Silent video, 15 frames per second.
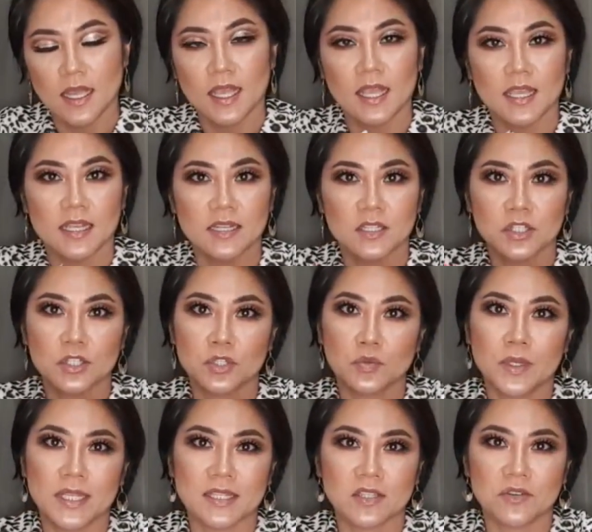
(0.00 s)
and
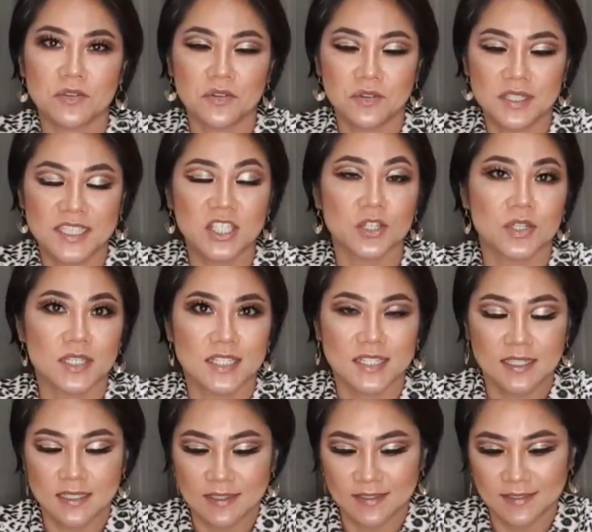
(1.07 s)
sweets or desserts.